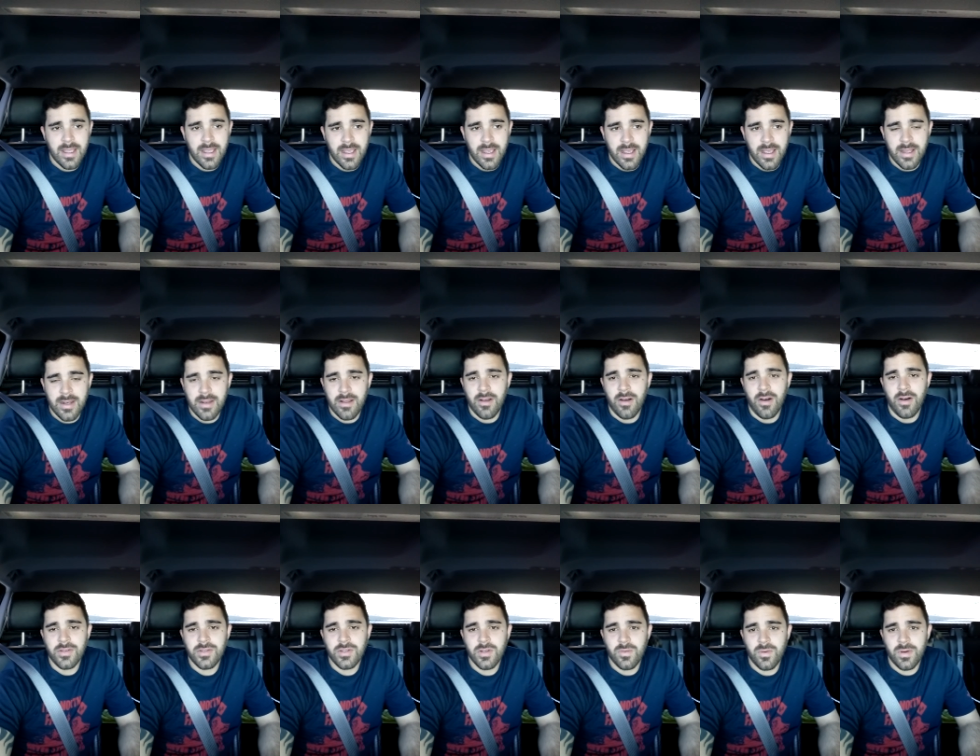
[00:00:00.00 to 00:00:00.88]
And I
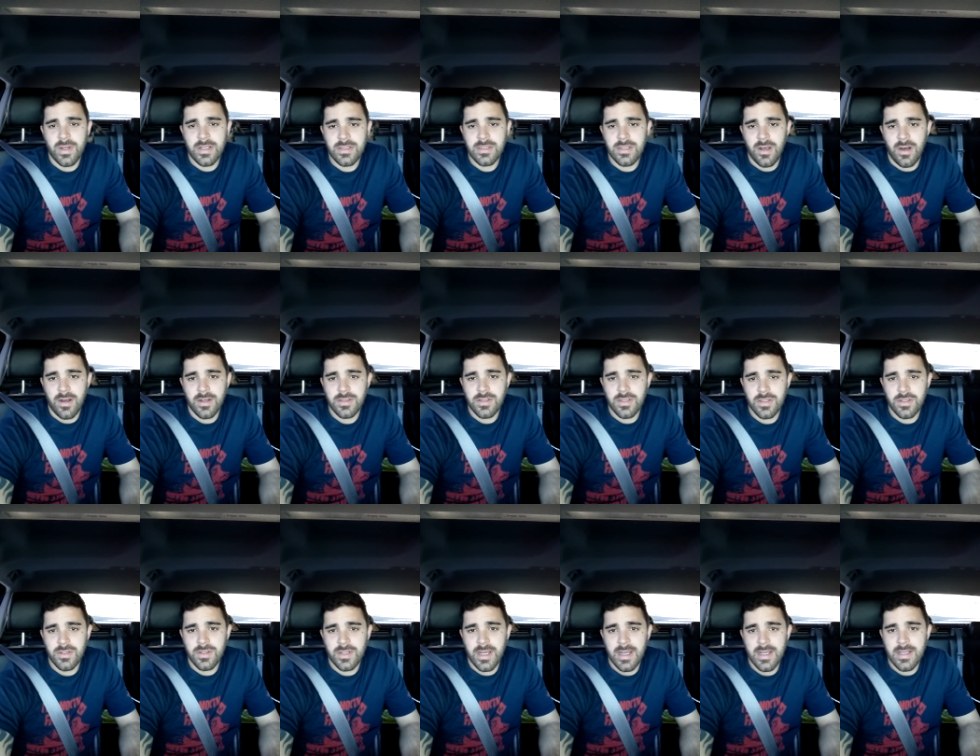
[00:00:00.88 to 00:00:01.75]
also want to talk to
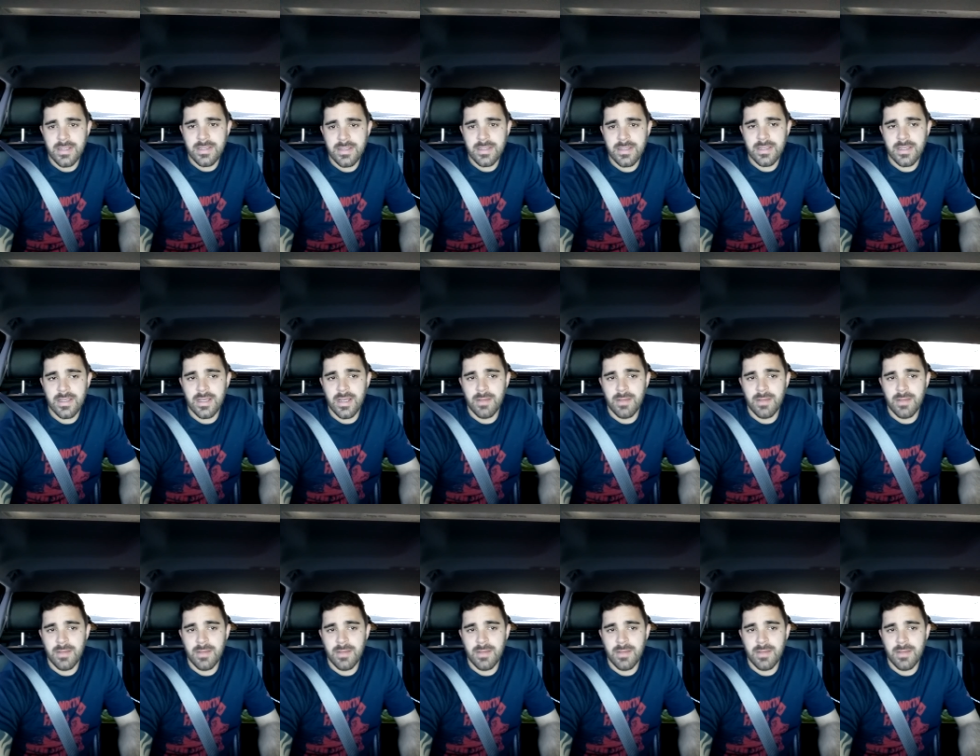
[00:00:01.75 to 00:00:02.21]
you guys